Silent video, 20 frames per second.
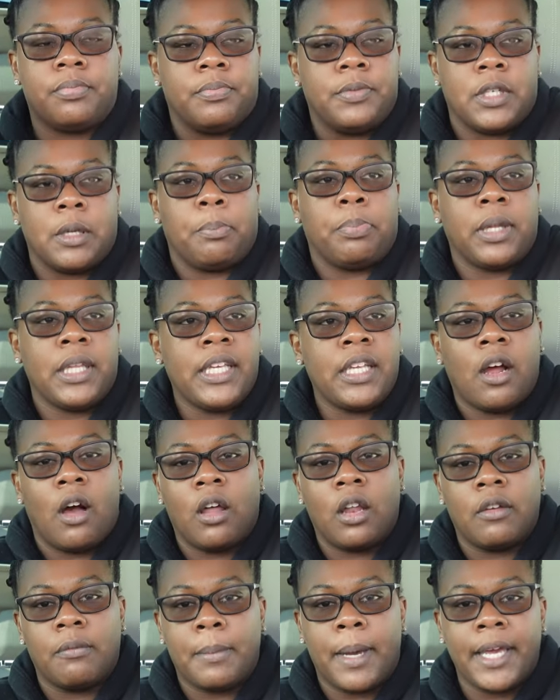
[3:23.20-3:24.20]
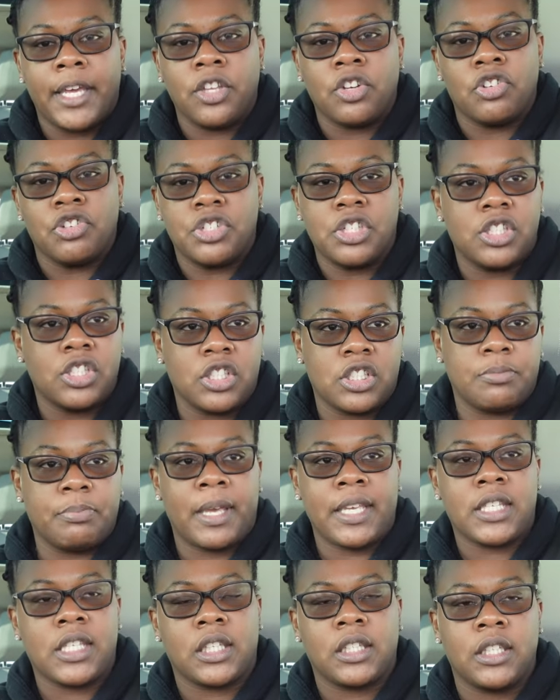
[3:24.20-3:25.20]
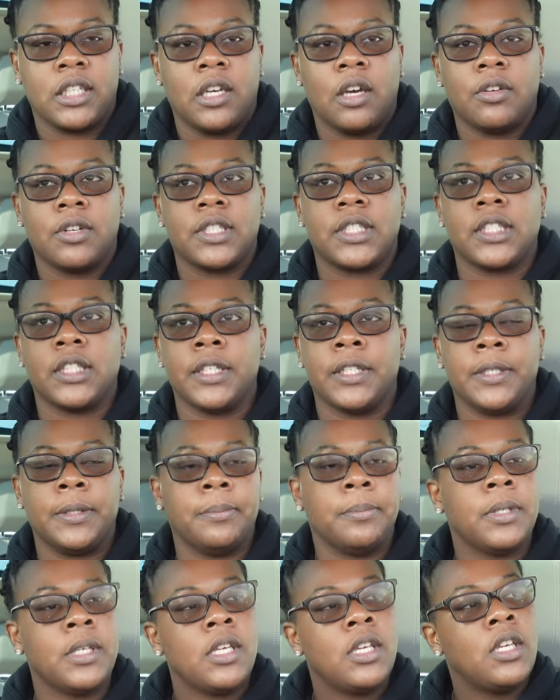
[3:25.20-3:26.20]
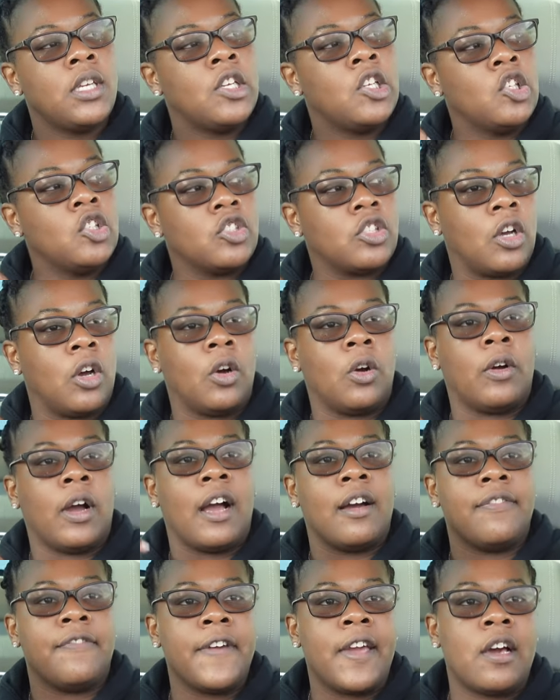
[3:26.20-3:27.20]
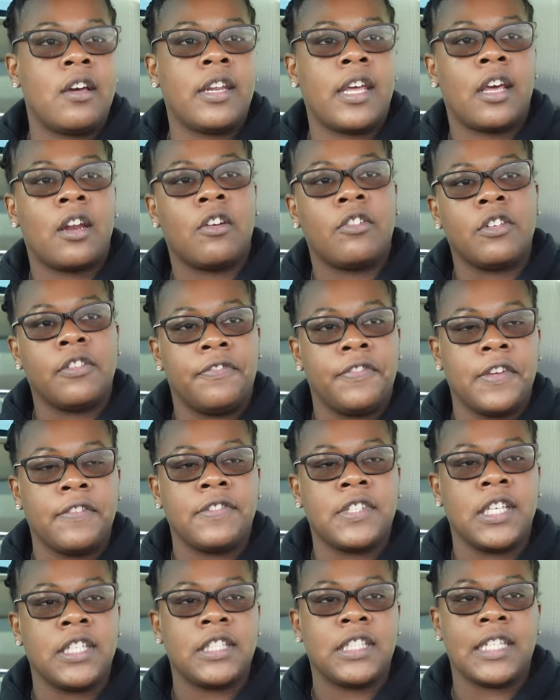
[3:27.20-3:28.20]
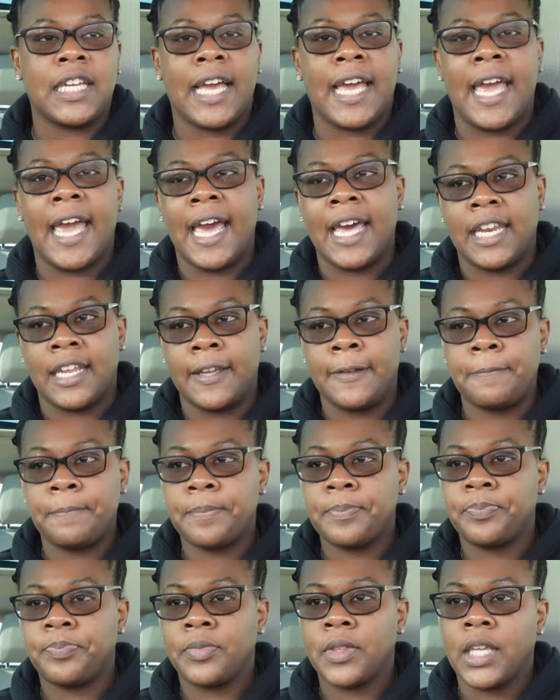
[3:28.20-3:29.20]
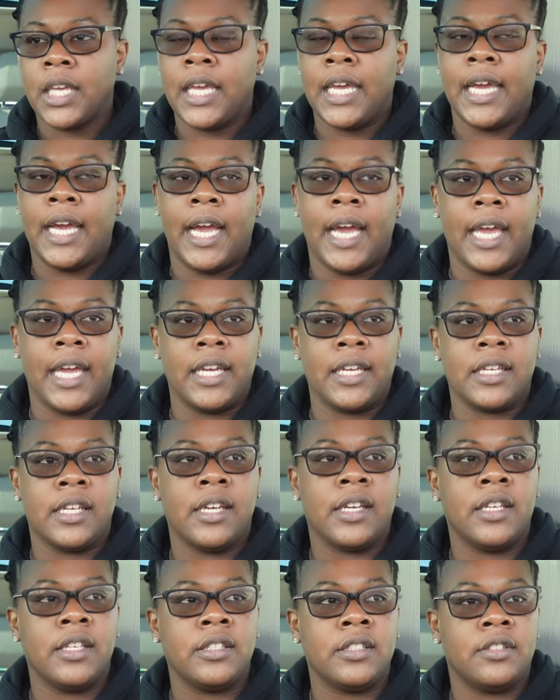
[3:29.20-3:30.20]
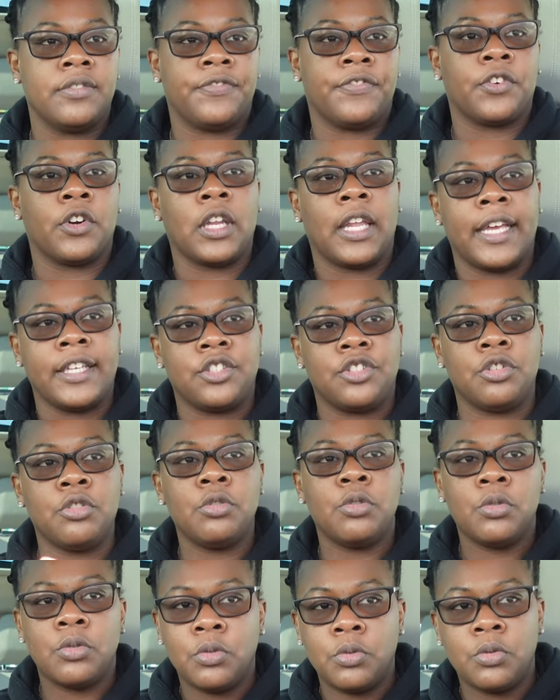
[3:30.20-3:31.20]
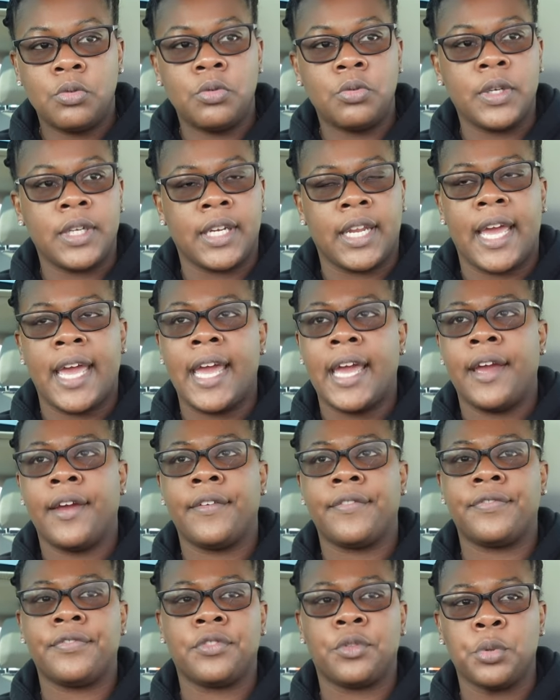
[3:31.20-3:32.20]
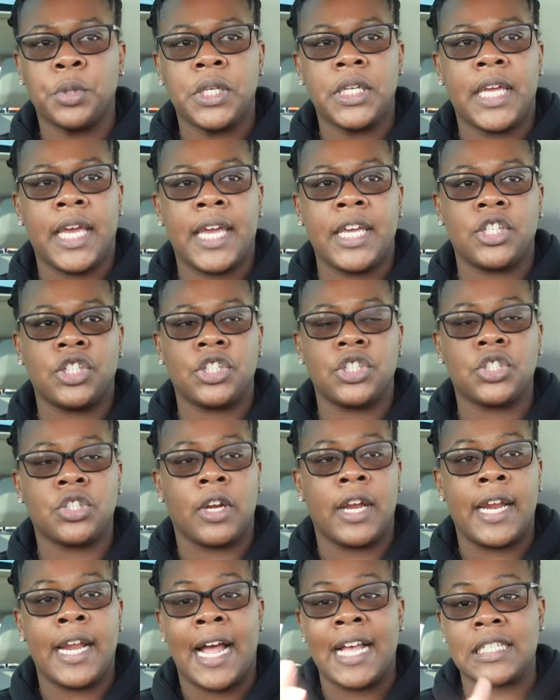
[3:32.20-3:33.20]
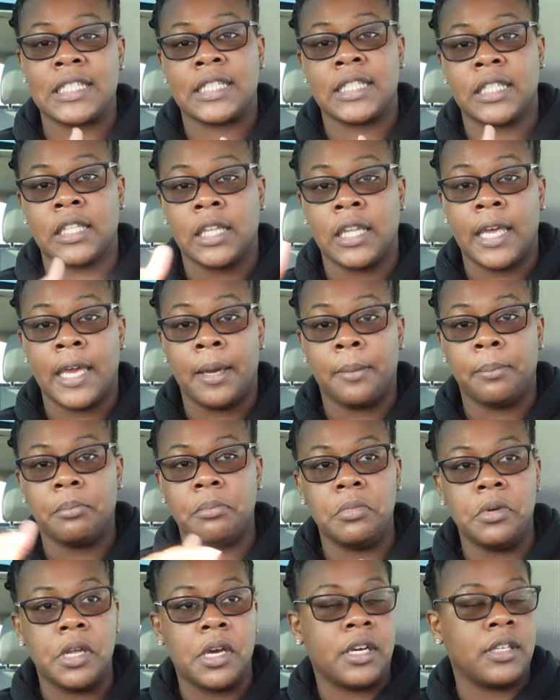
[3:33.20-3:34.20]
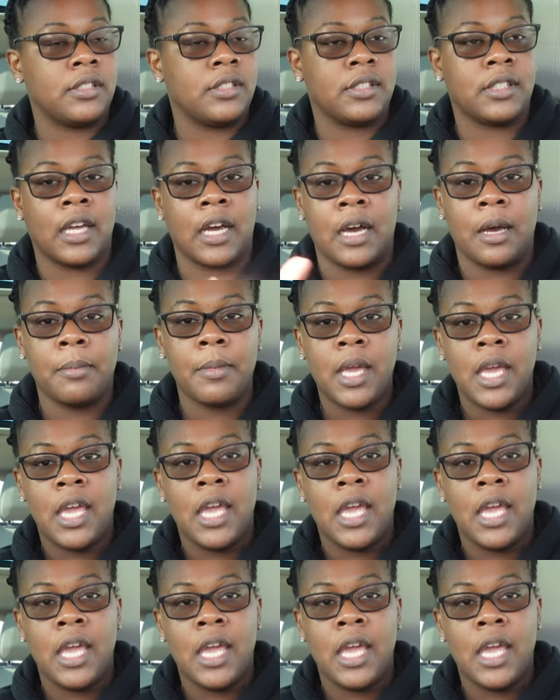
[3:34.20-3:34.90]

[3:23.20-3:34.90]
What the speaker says: deplete all of my energy, just basically go to sleep. So I found out on the 15th that I had it. And for like 2.5-3 days straight, I slept nonstop.